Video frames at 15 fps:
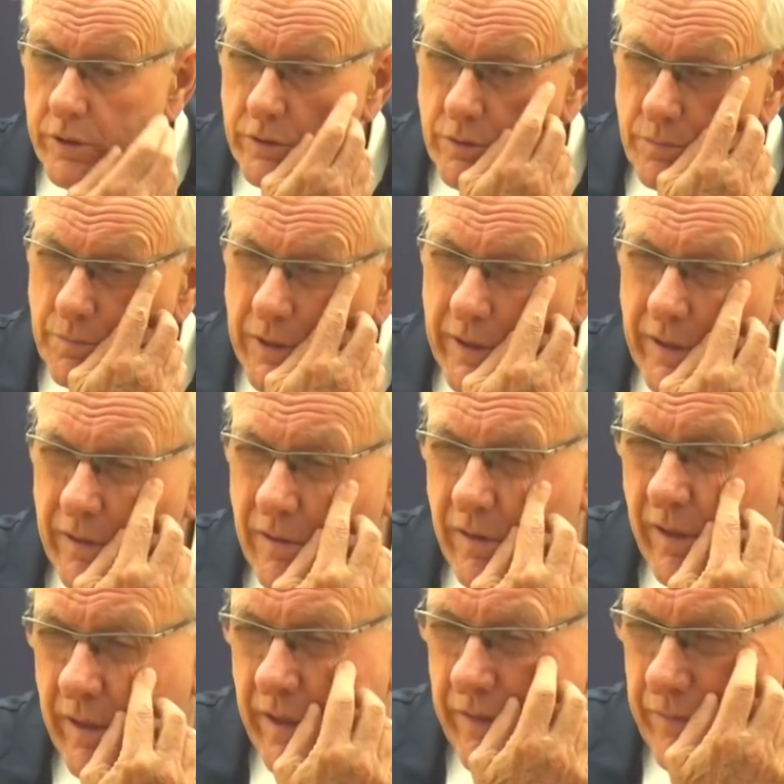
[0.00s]
has been
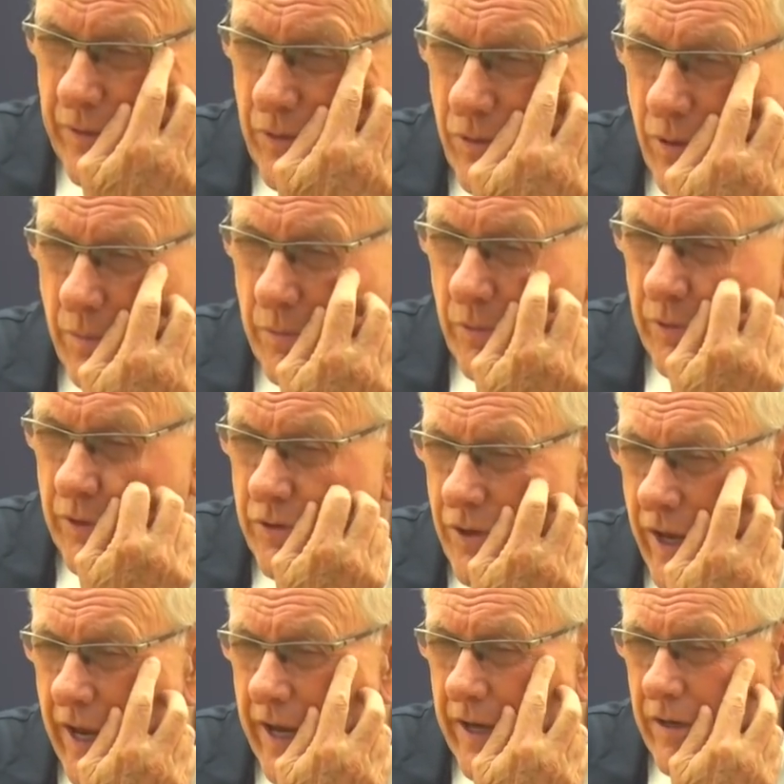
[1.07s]
having trouble with
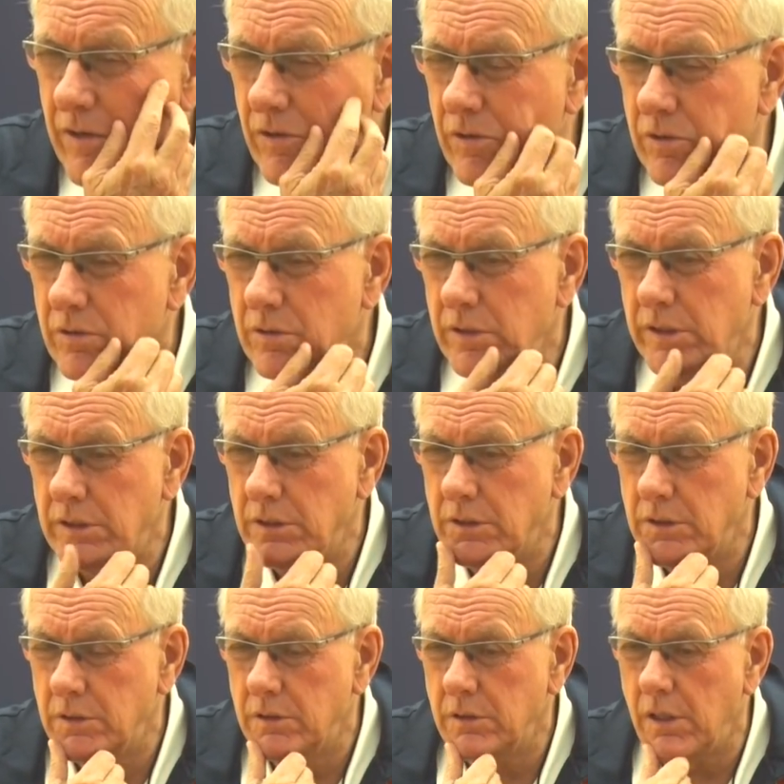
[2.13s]
his ankle.
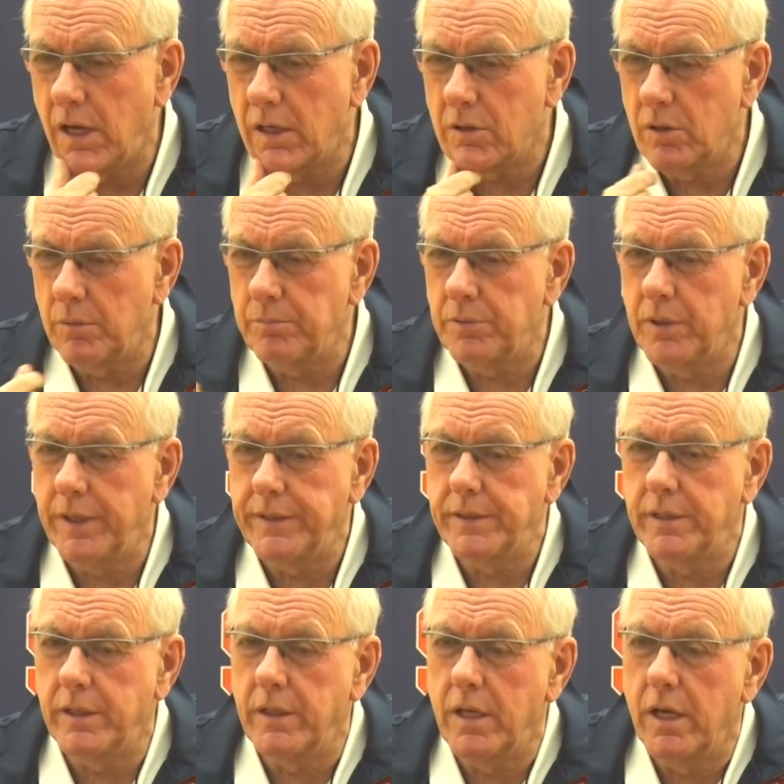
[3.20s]
He's not going to play
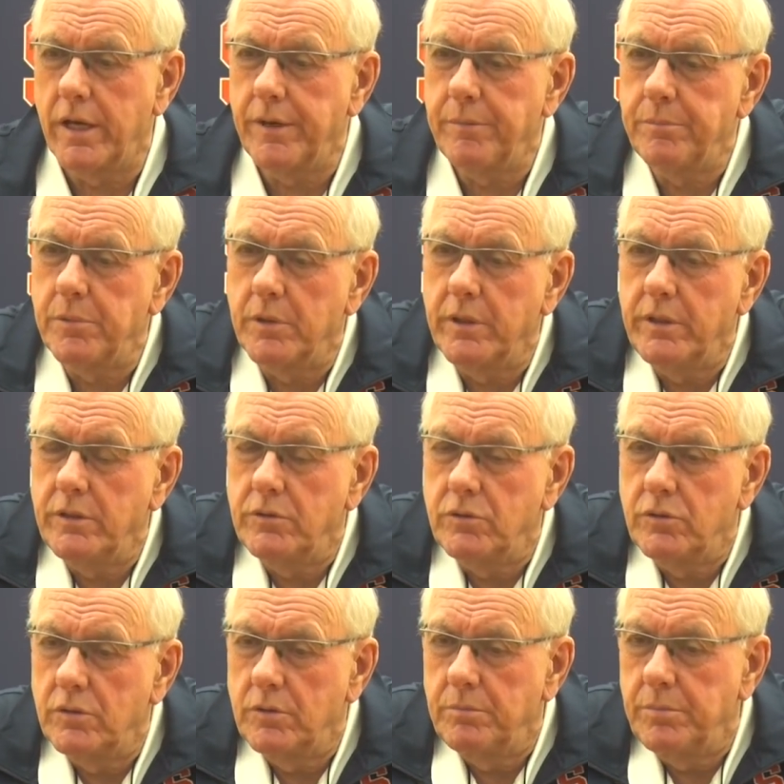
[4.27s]
tonight, but he
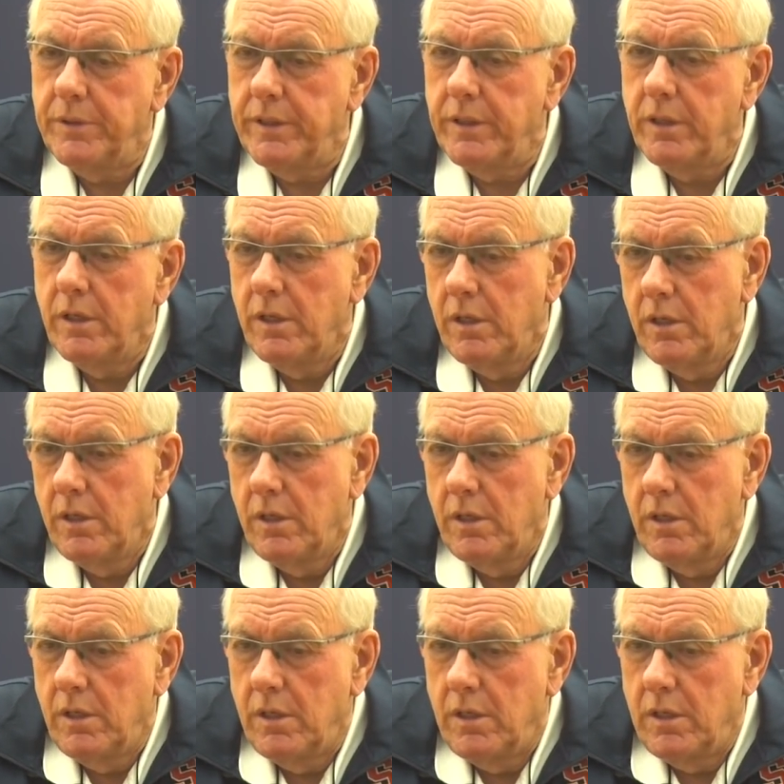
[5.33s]
should be
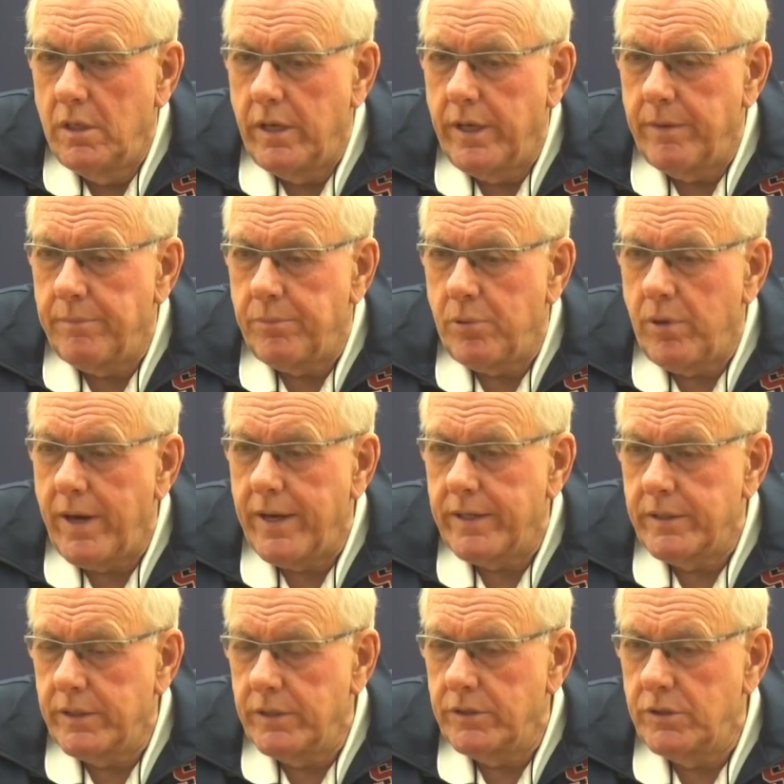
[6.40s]
at
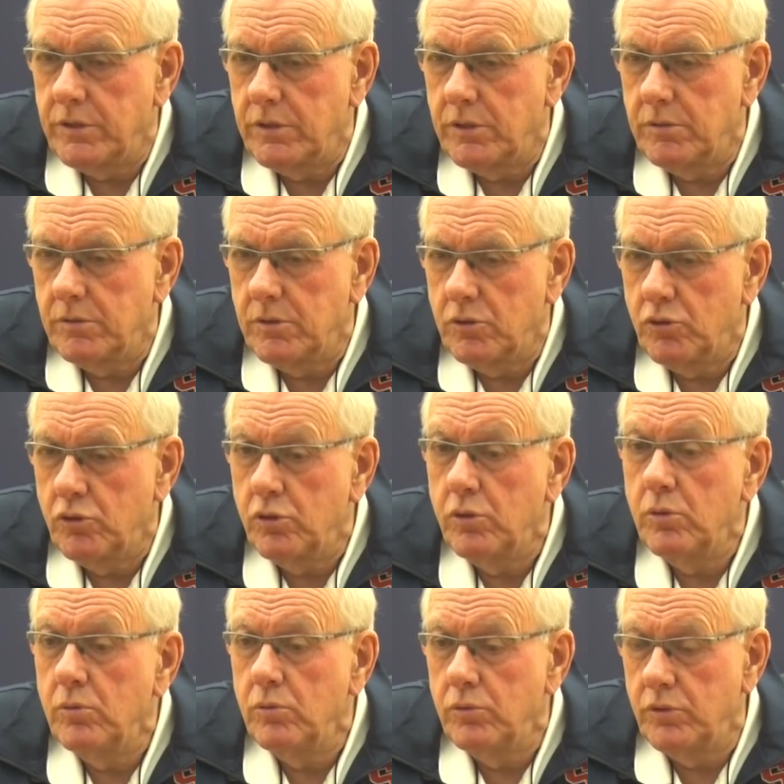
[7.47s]
practice
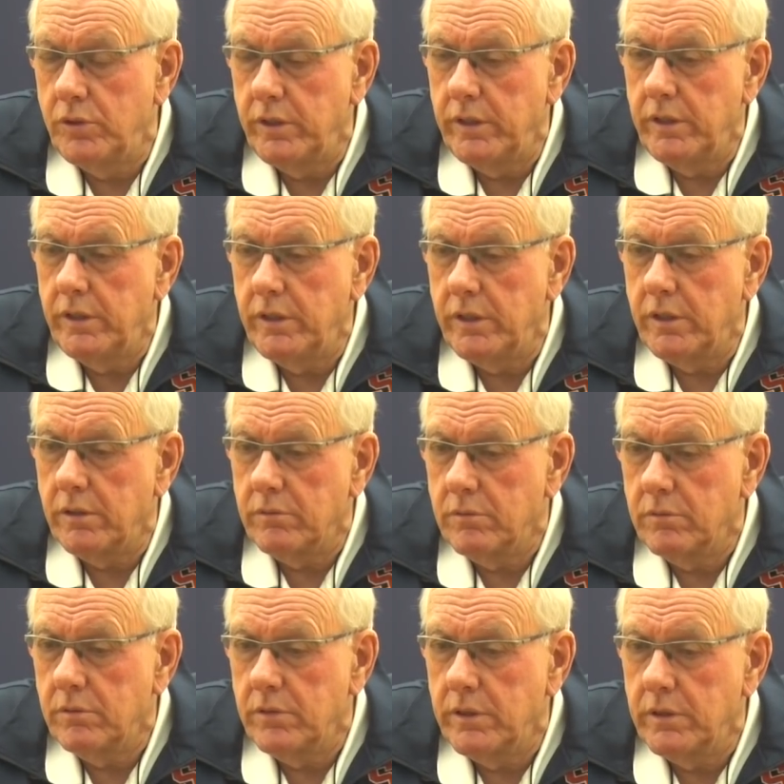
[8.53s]
Tuesday.
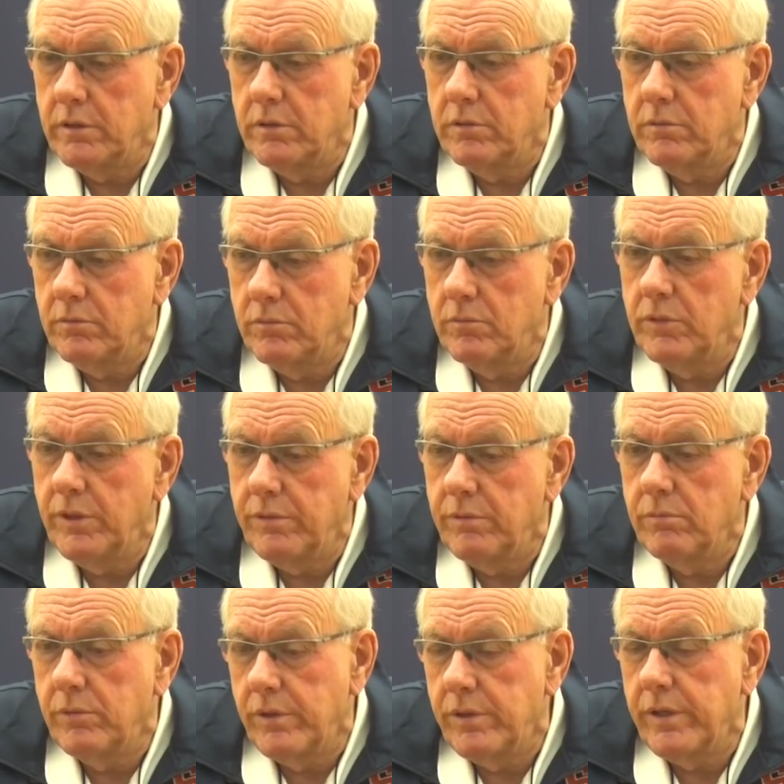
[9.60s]

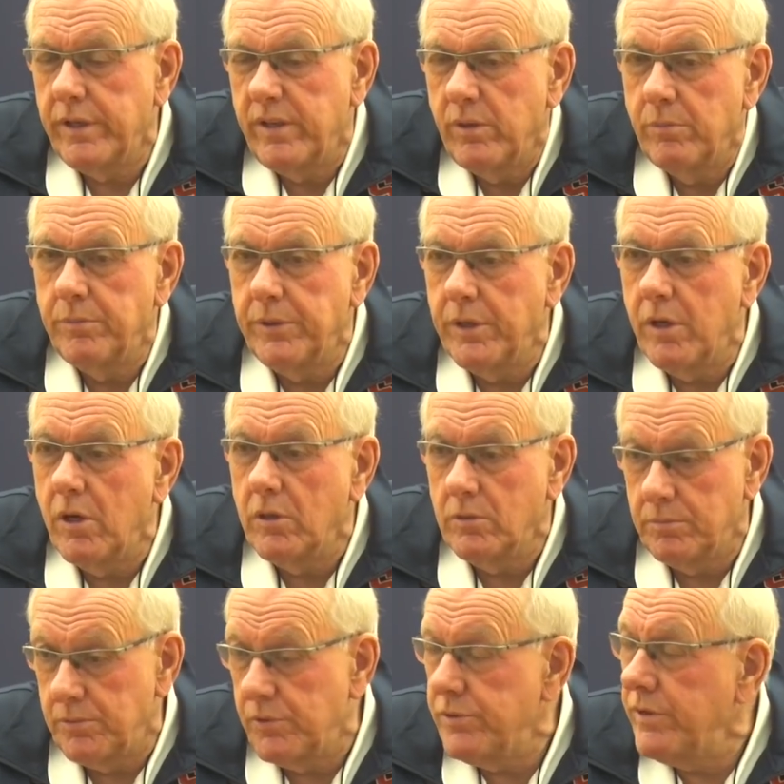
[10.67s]
We think he'll be
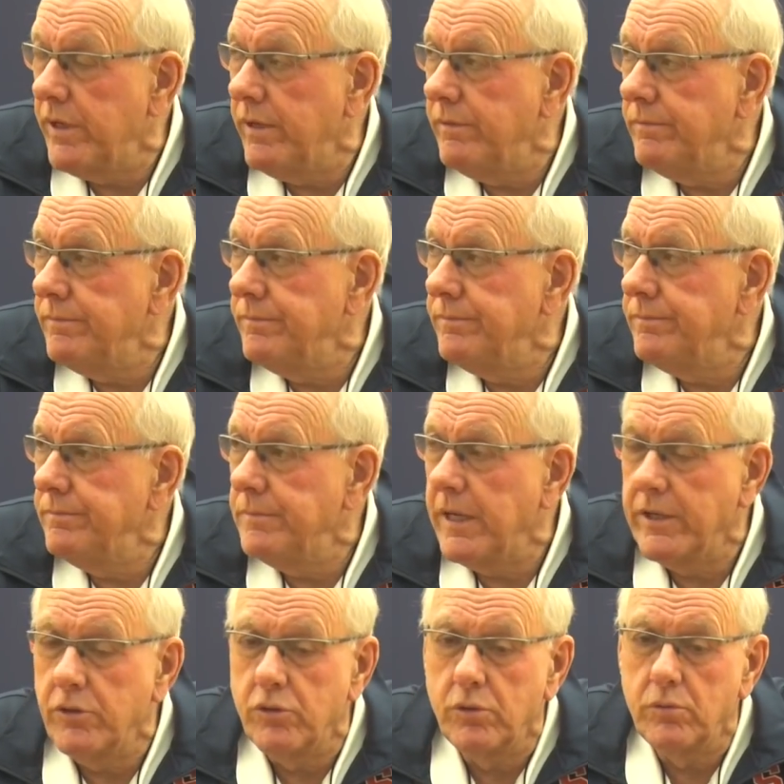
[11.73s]
100%
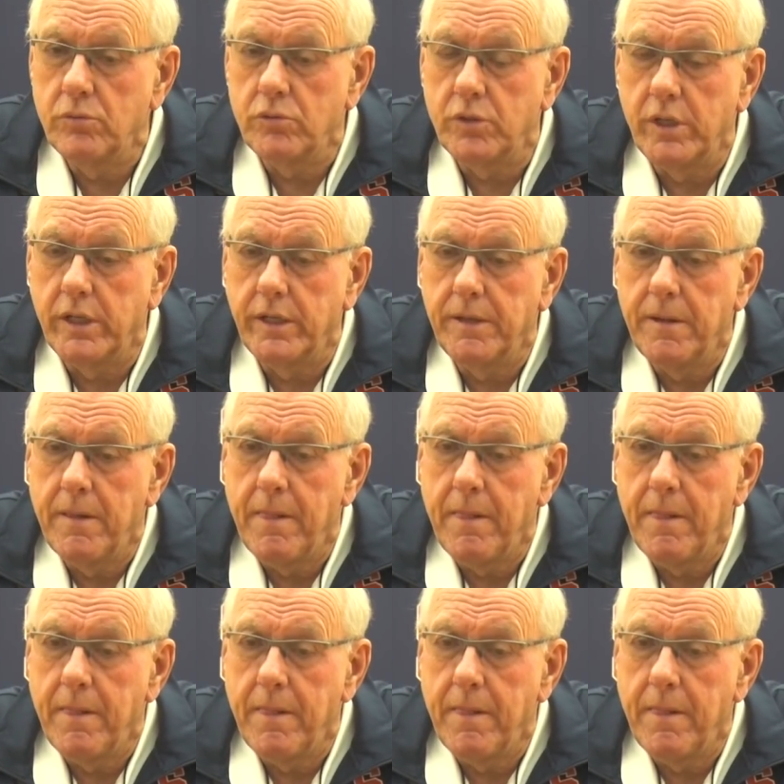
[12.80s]
by Tuesday.